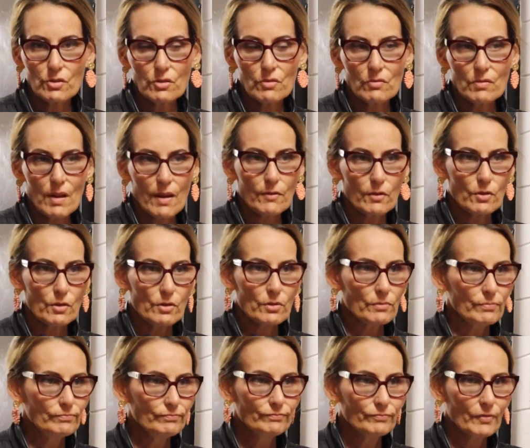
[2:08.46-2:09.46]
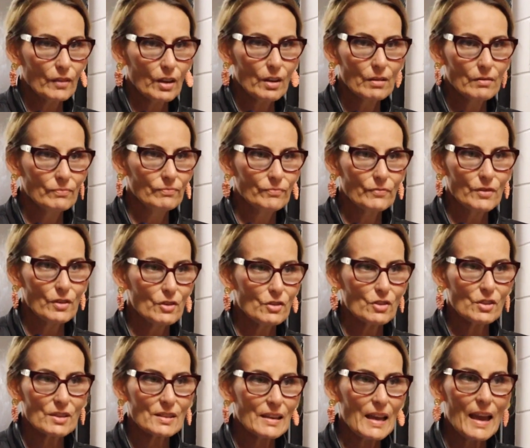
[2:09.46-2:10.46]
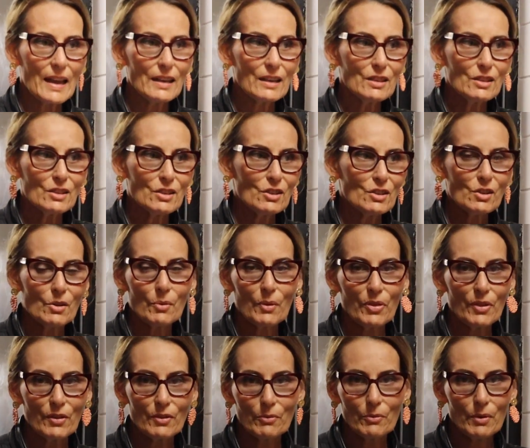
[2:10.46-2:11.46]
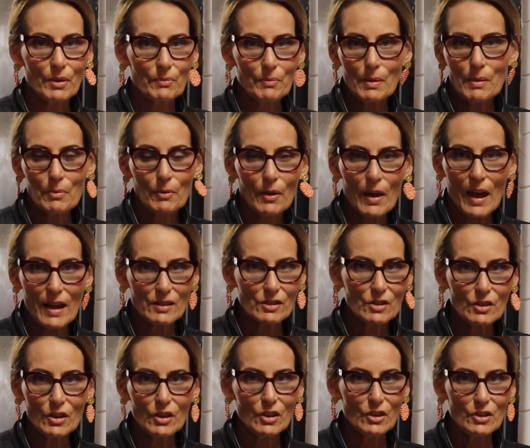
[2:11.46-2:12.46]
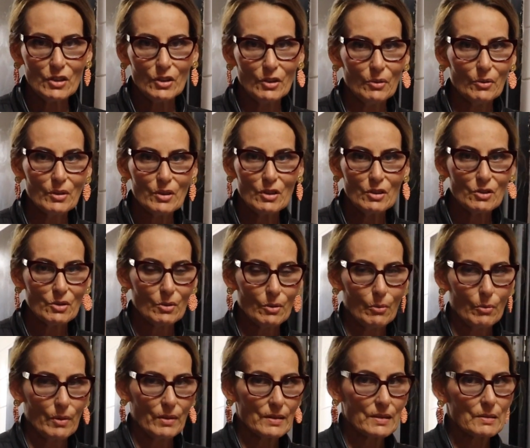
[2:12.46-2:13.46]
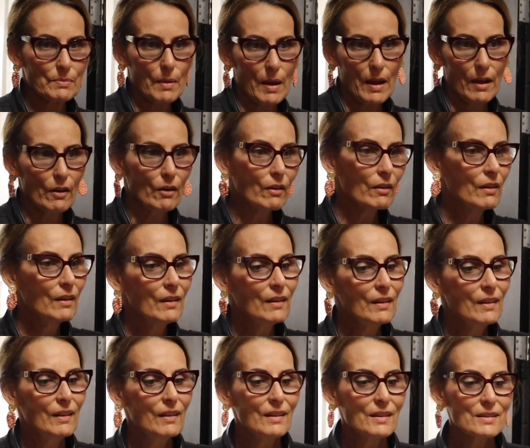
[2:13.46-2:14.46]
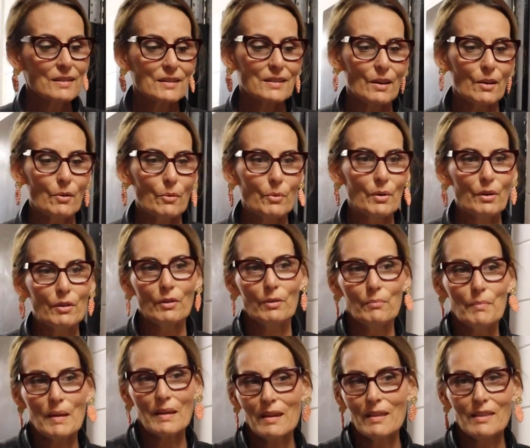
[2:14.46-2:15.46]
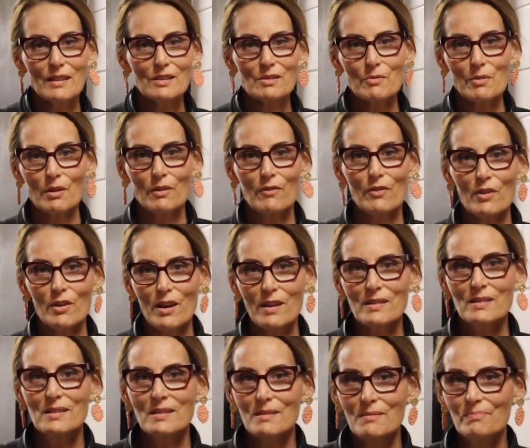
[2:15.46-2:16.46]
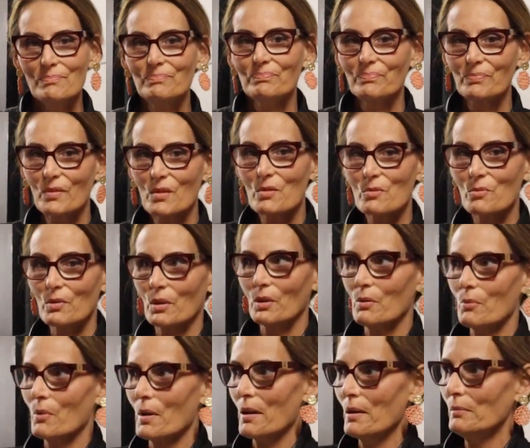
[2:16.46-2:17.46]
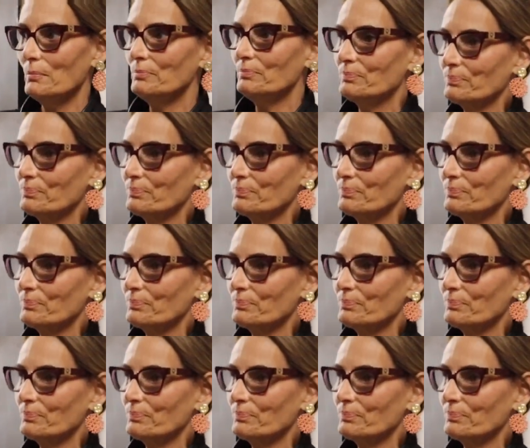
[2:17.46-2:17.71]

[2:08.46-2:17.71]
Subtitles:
you just kind of do what people ask you to do, and you do it with a smile. So we're making this work for us really well.